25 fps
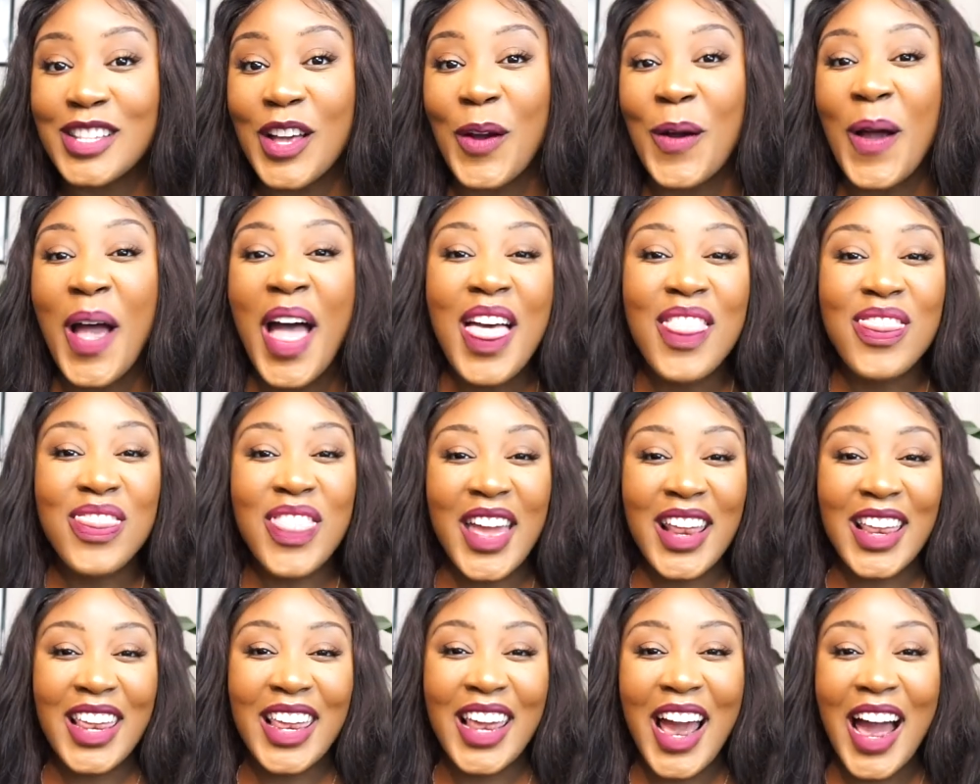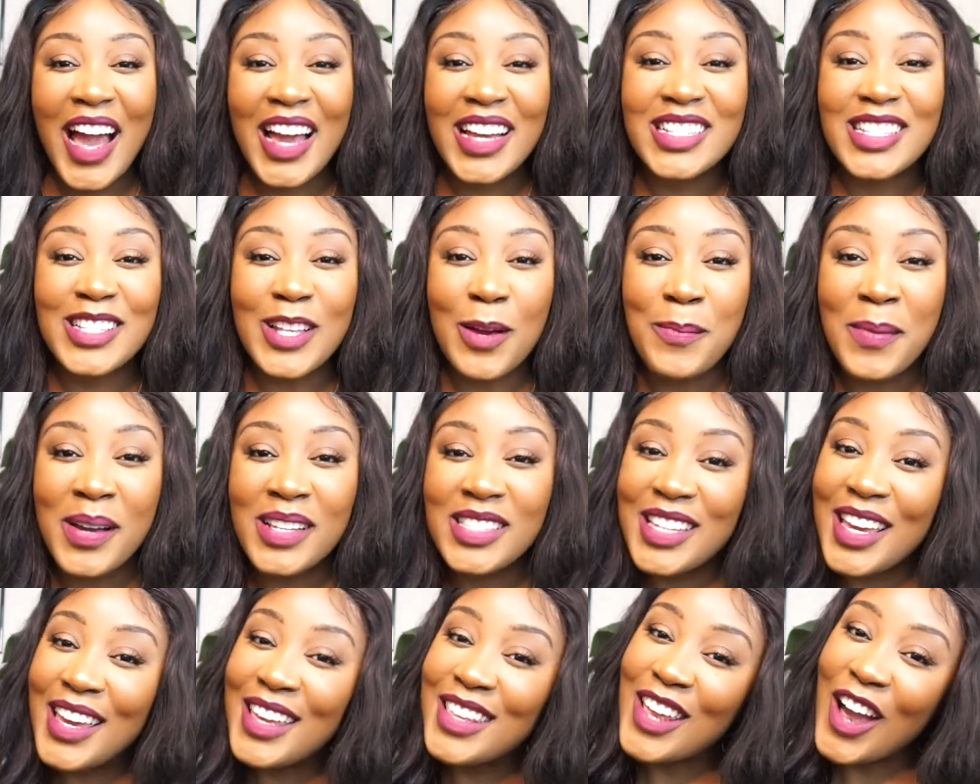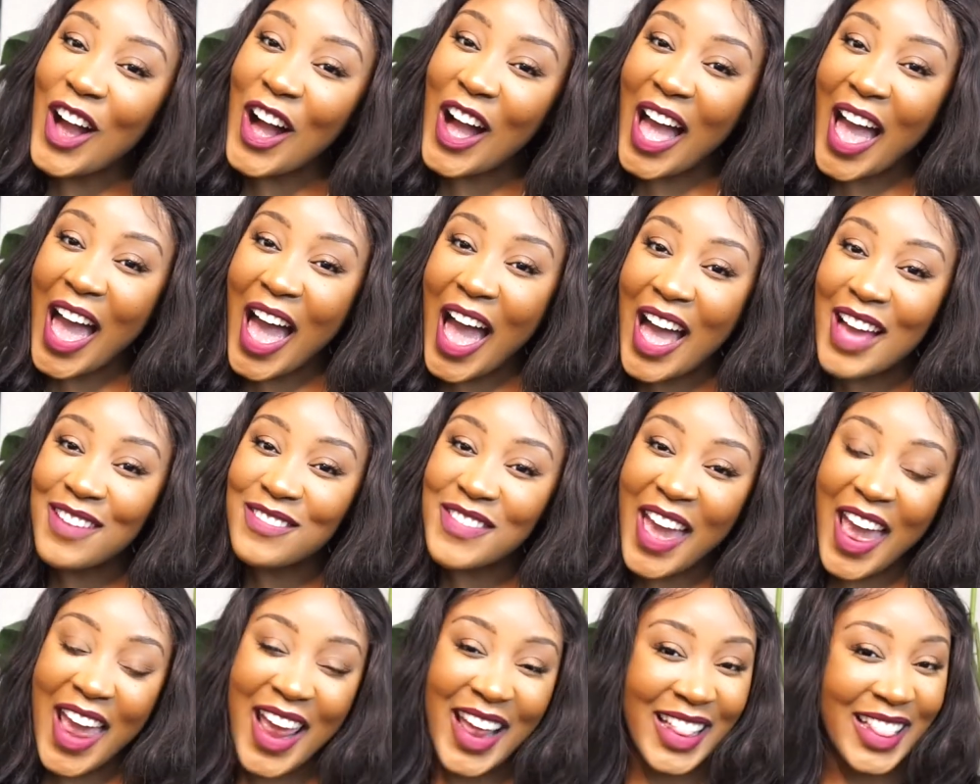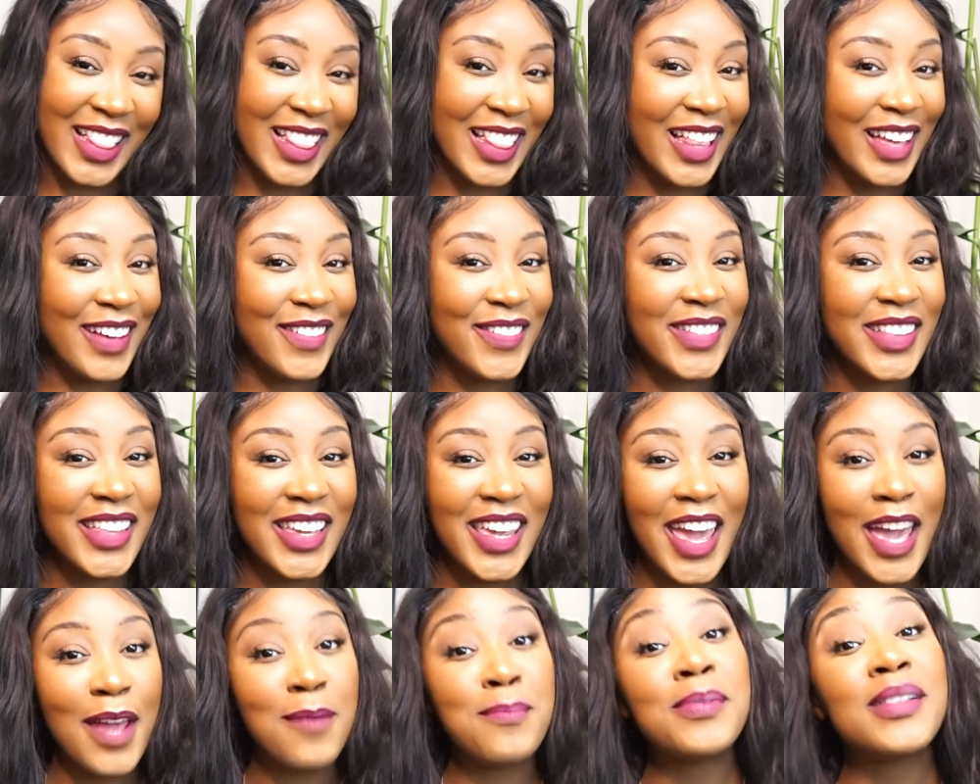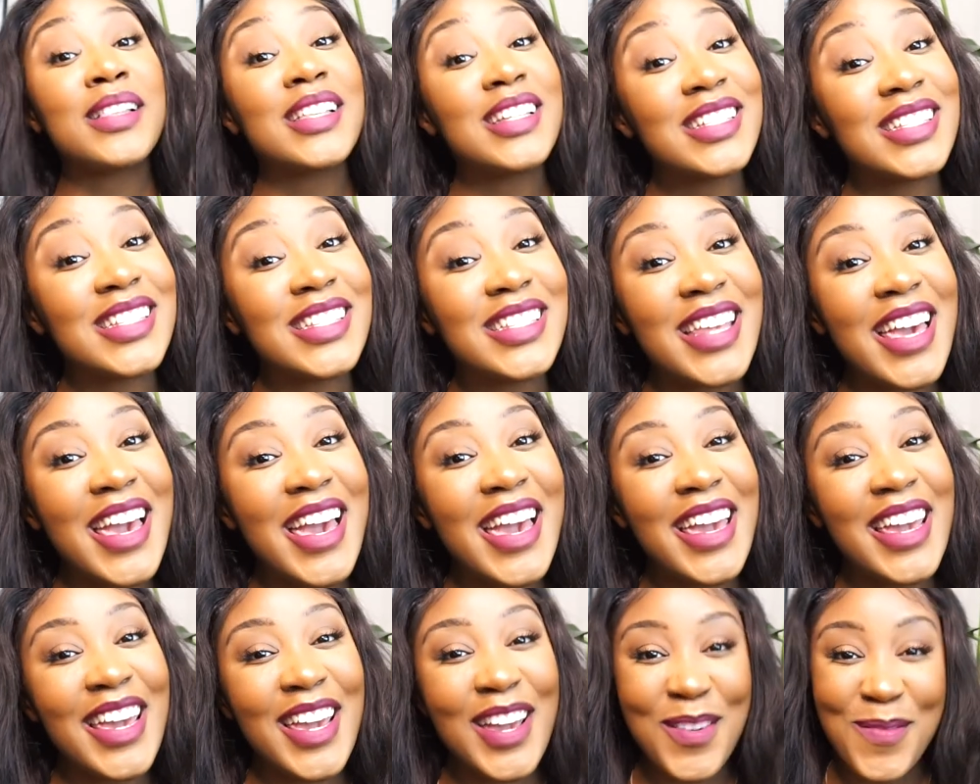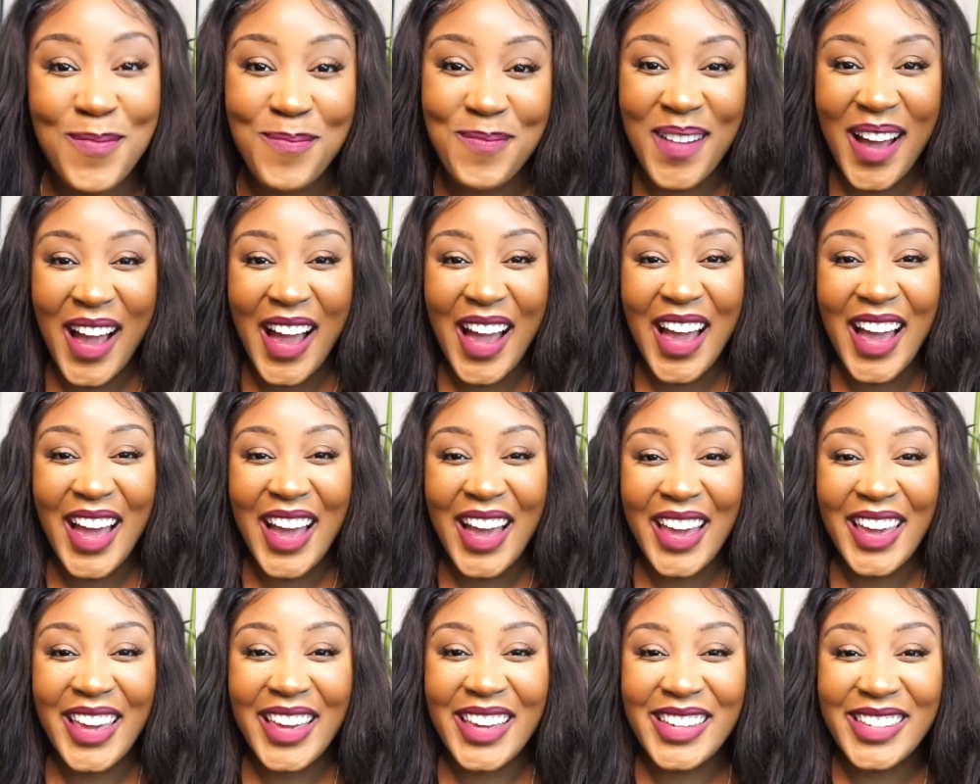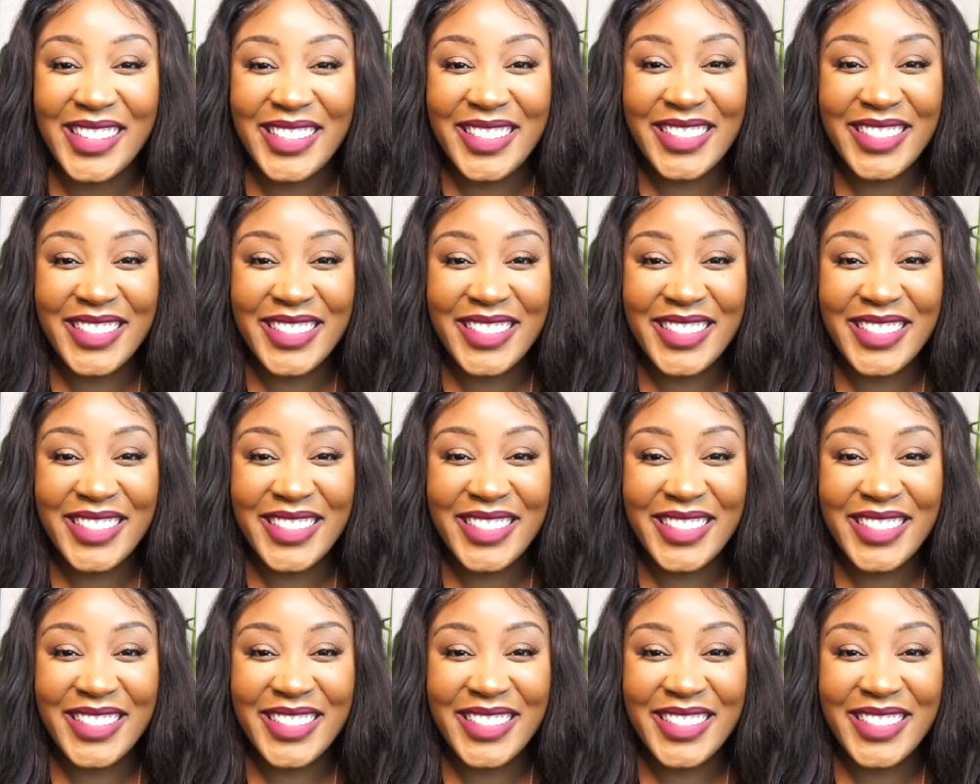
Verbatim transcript: So thank you guys so much and y'all have a lovely and blessed day. Bye.